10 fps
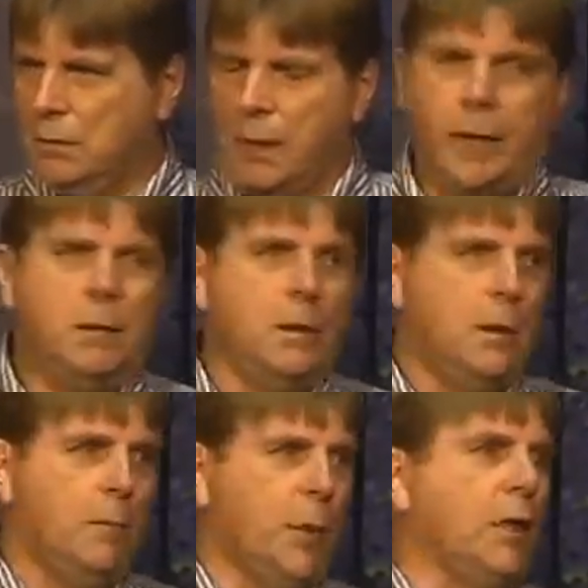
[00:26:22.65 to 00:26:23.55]
Okay?
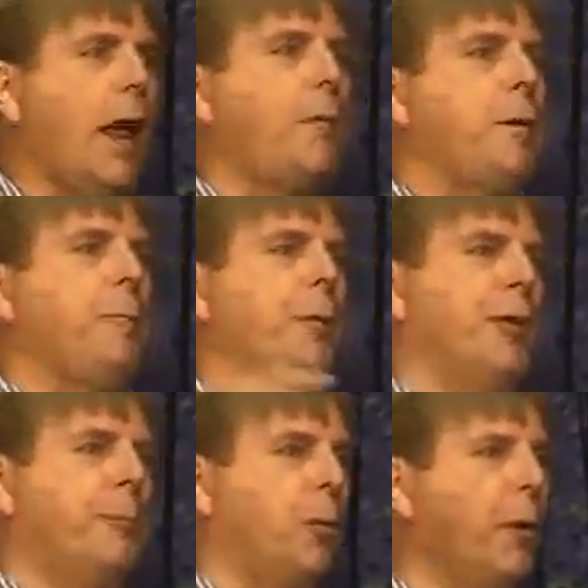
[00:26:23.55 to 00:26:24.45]
But a lot of people in
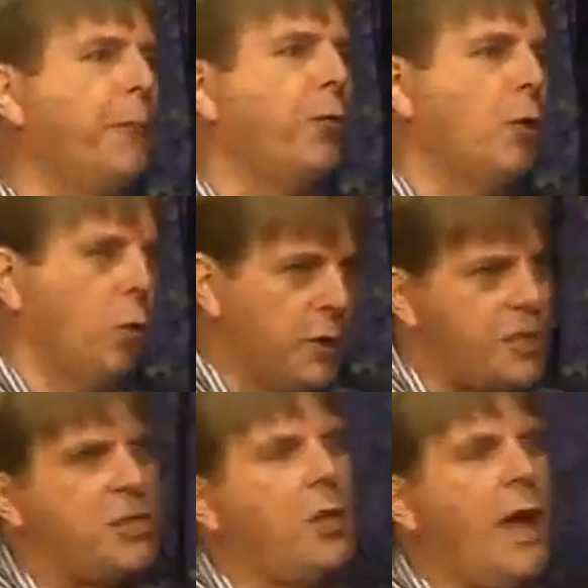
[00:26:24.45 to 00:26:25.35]
the peripheral would
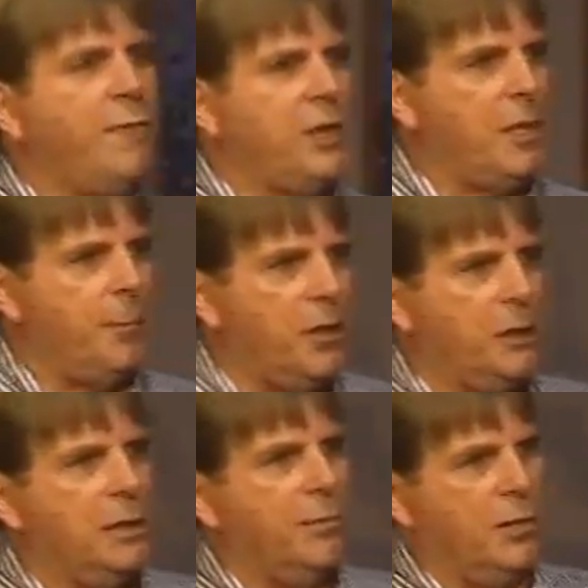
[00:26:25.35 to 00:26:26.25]
still have the
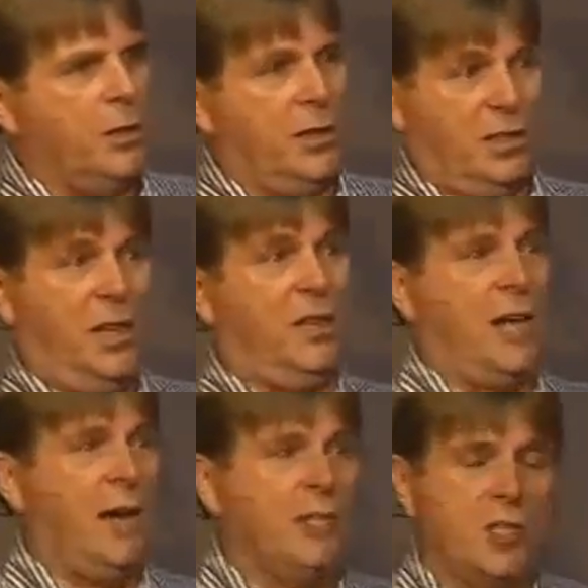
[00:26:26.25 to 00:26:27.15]
ability, even though an entire
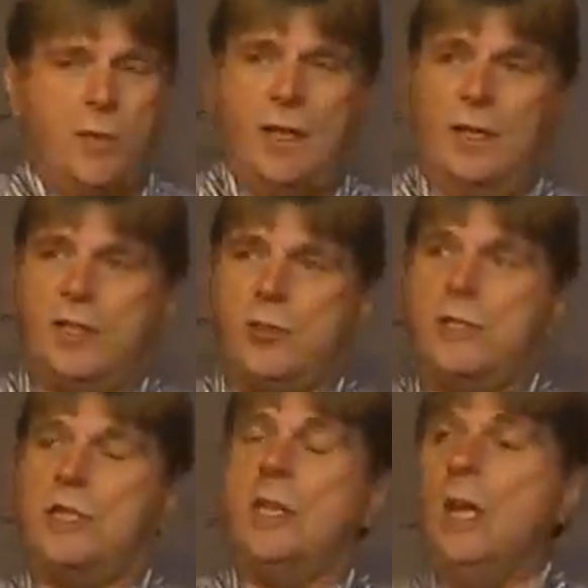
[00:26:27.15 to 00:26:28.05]
county is without
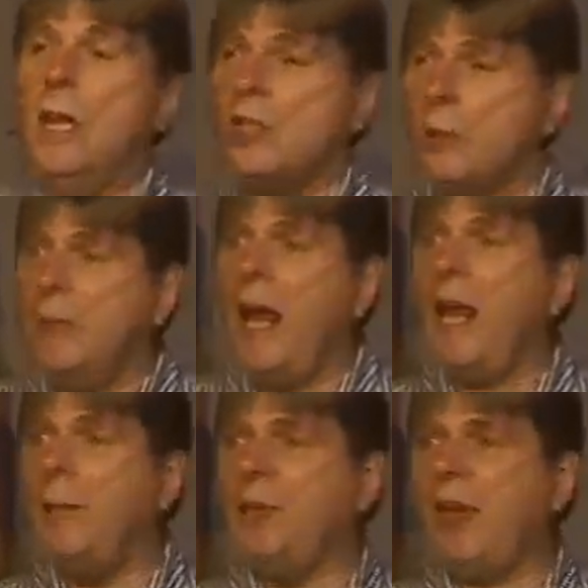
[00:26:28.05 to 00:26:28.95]
electricity, to be
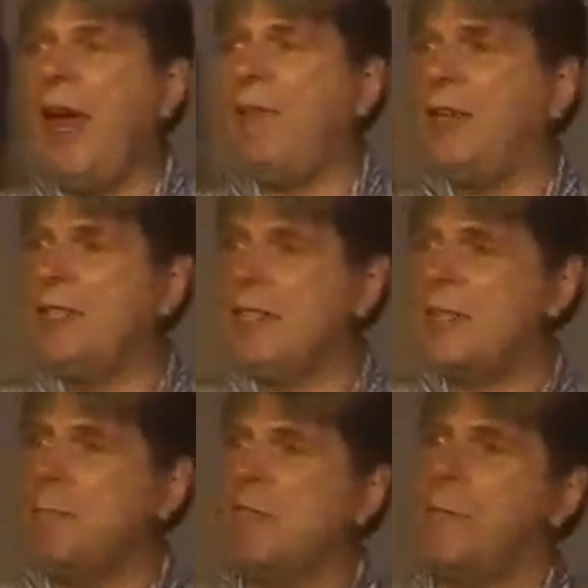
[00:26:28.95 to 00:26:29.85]
able to have at least
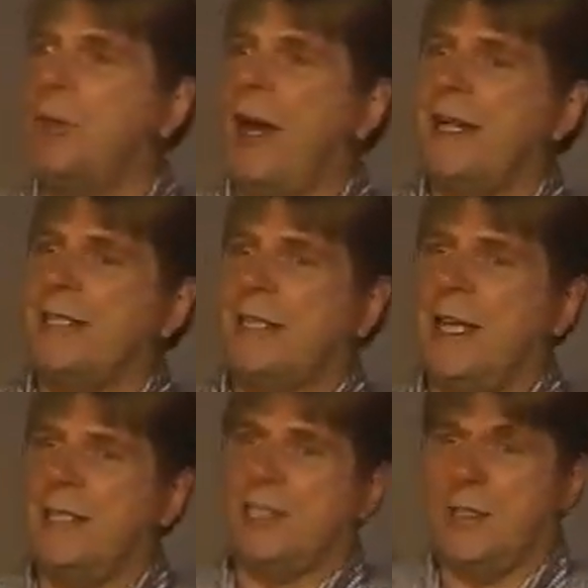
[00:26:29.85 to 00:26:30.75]
some supplies in
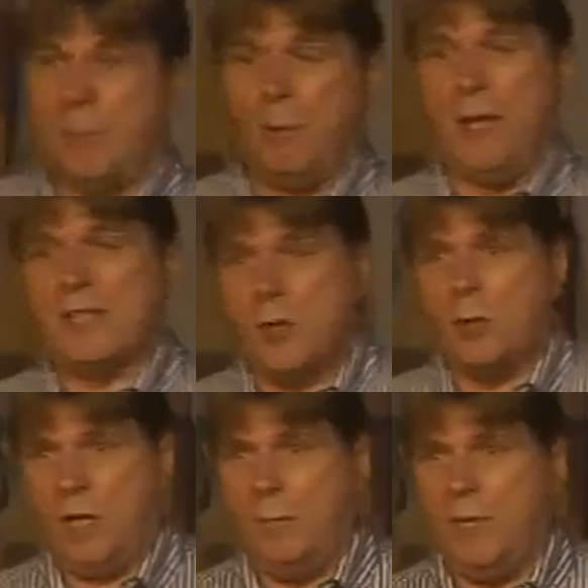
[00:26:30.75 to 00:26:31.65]
case the supplies
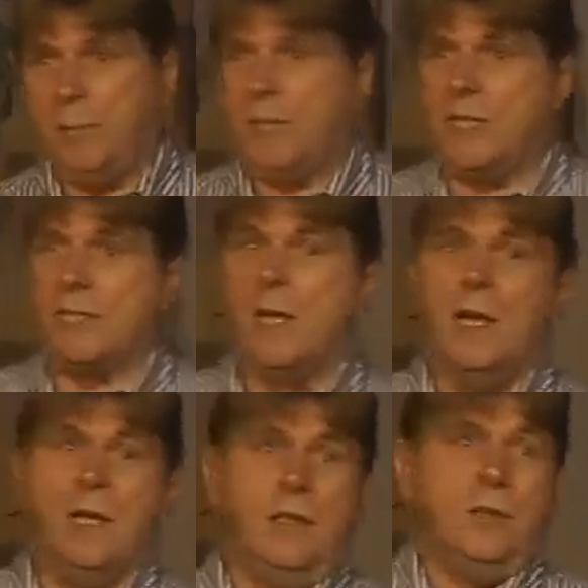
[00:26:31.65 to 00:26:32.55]
don't come in, because
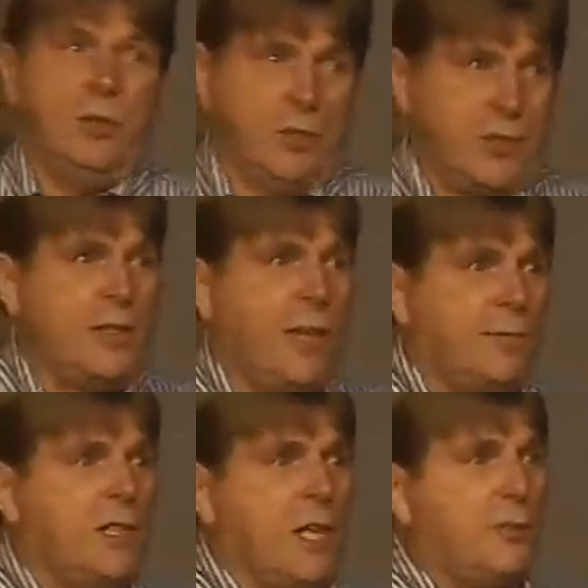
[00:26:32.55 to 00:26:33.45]
you understand they
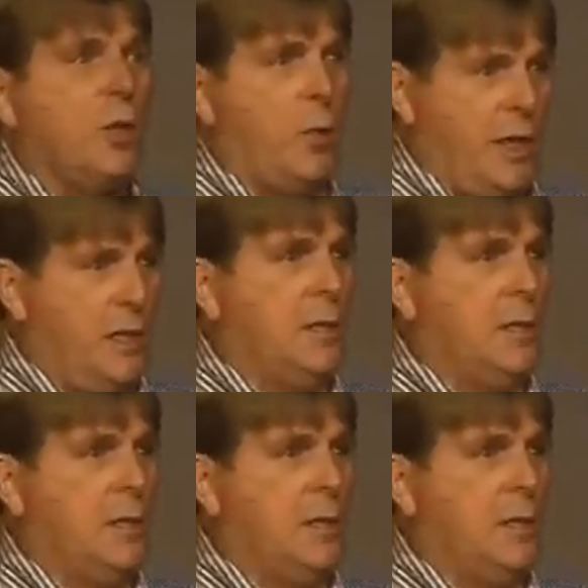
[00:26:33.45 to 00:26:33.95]
have to cut their way